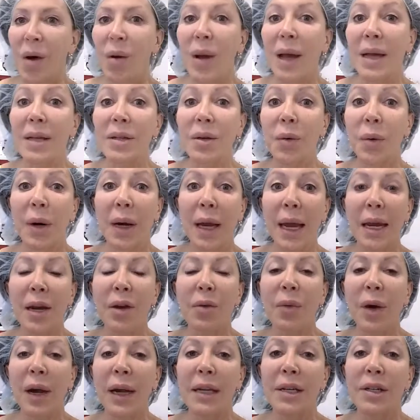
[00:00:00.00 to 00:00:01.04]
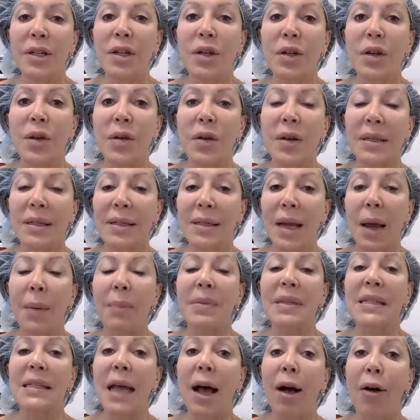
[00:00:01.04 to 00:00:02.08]
Okay, so we're getting ready to do the
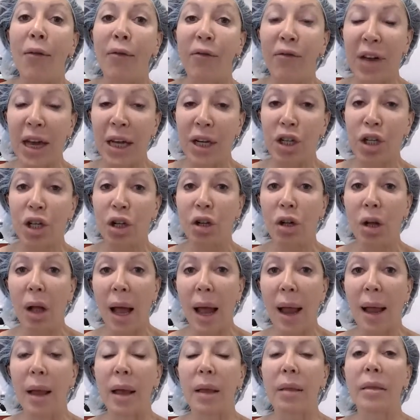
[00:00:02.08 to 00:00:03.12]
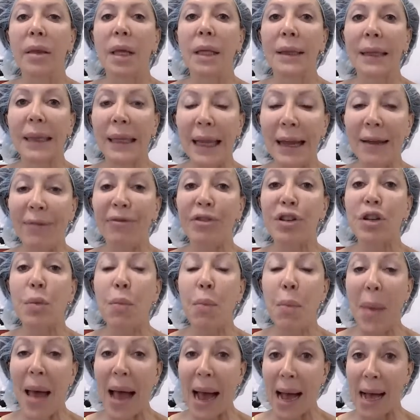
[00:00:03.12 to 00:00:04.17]
stem cell facial and the
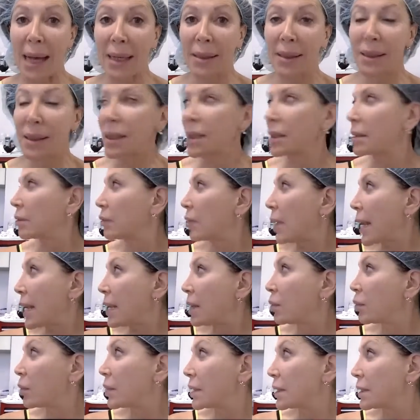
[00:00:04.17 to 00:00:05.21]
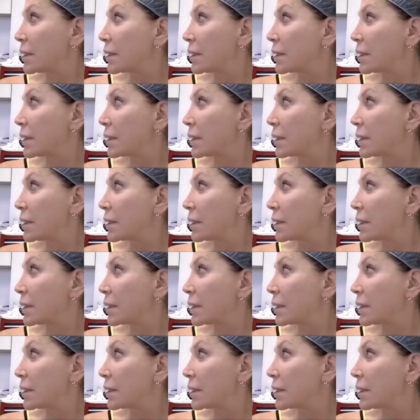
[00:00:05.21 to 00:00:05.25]
lift mask, right?